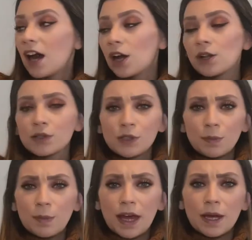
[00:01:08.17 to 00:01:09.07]
I'll also
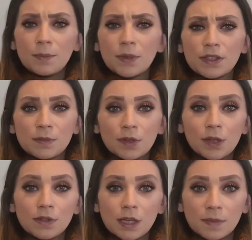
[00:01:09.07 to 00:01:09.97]
put some
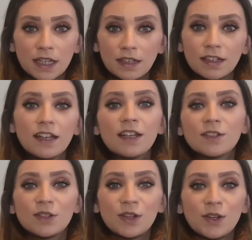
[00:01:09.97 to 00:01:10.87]
close-ups in
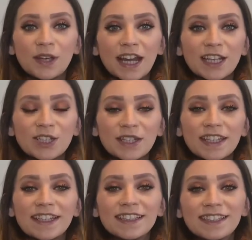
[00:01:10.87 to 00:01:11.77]
so that you can
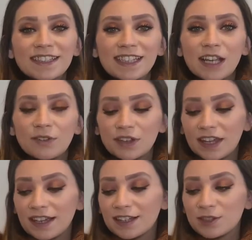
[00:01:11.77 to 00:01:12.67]
actually see
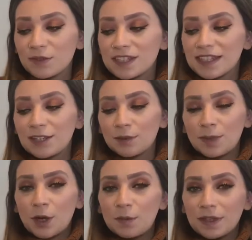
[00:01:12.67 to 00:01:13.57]
everything, because obviously it'll
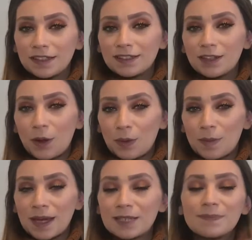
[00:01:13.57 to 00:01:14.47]
be open on the
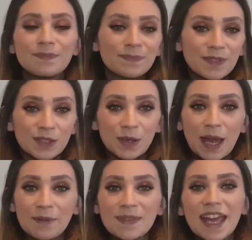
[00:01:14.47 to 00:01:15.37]
bed. So yeah,
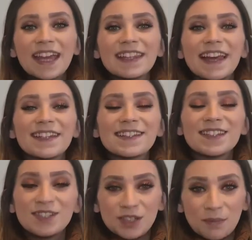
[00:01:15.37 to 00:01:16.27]
let's
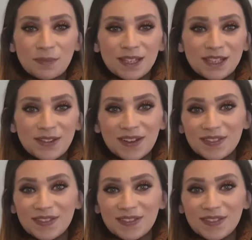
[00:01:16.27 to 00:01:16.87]
jump into it.